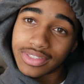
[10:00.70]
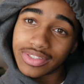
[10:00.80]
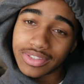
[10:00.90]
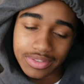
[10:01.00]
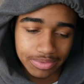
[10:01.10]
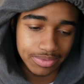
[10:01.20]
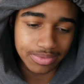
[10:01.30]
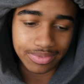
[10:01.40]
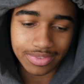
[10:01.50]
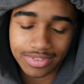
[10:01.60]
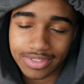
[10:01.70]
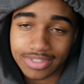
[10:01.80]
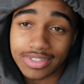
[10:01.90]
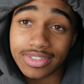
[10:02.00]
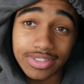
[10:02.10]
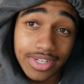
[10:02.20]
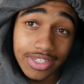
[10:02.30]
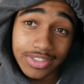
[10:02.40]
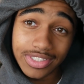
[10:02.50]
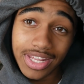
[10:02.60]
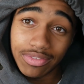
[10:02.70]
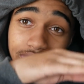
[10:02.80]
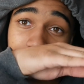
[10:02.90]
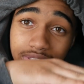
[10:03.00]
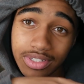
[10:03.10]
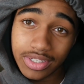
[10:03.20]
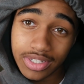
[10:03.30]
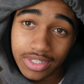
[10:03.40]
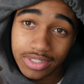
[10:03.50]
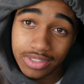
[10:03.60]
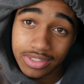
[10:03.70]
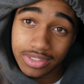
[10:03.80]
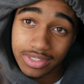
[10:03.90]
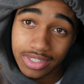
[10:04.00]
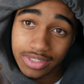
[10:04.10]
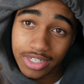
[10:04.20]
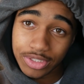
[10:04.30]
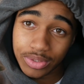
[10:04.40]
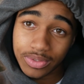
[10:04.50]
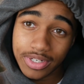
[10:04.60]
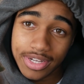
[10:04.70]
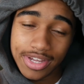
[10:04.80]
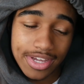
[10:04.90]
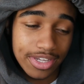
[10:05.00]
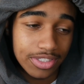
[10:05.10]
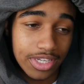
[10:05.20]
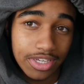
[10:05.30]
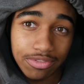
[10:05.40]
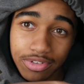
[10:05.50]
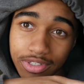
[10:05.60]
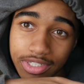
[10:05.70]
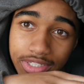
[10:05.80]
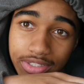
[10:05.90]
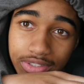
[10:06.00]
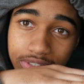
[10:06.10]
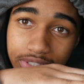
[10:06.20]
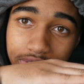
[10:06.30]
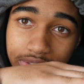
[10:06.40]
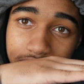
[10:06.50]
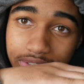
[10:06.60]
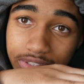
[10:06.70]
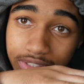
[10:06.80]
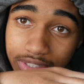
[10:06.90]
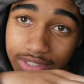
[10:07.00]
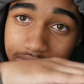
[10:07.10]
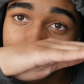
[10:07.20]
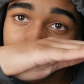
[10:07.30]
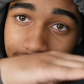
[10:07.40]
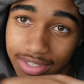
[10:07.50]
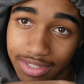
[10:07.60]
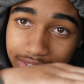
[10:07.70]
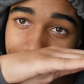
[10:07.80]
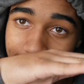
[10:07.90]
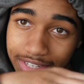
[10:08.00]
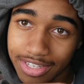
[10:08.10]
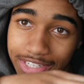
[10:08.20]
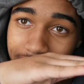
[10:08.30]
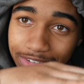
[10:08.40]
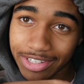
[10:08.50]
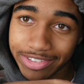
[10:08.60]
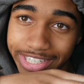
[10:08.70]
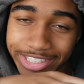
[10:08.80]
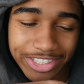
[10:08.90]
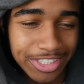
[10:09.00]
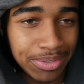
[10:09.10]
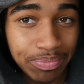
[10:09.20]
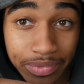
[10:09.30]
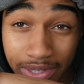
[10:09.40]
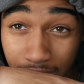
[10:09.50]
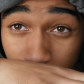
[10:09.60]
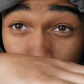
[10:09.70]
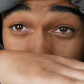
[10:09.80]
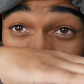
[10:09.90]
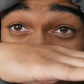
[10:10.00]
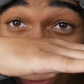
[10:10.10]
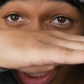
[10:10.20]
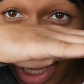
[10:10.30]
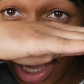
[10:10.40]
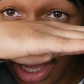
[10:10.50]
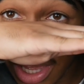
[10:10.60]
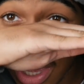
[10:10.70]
is your, this is your estrogen level, this is your testosterone take it for years years years because like indirect relationship goes like that